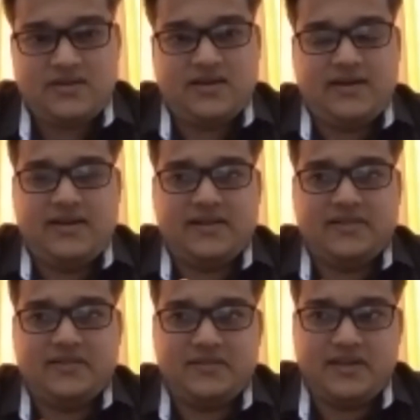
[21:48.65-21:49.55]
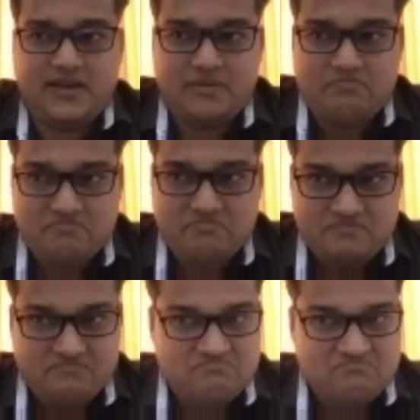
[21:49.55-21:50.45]
and they
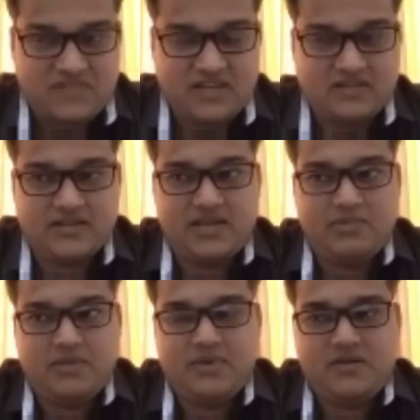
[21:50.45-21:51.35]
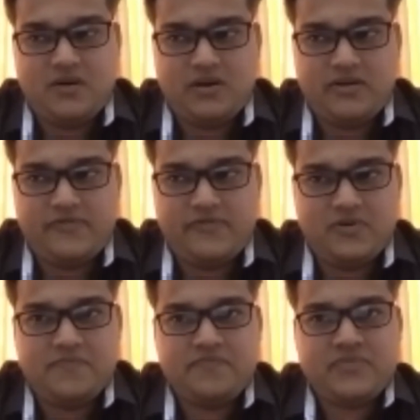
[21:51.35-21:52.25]
may be calling
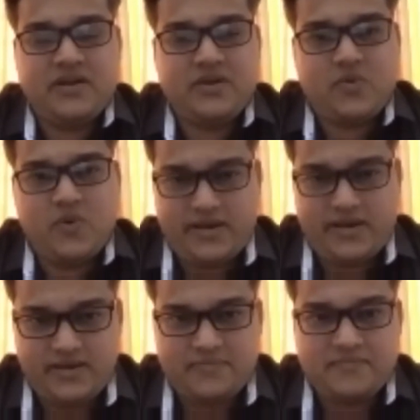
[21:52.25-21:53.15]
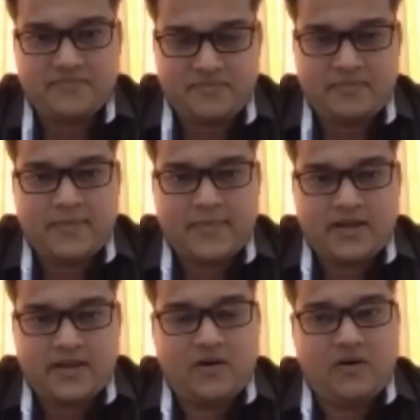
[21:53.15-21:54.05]
for inquiring,
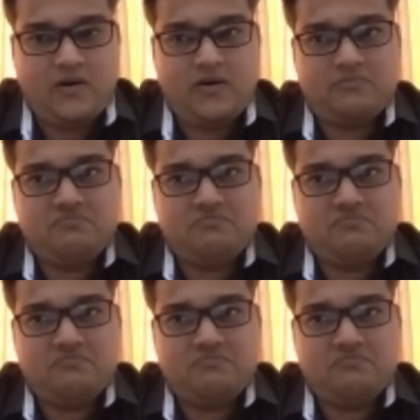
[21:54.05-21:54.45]
or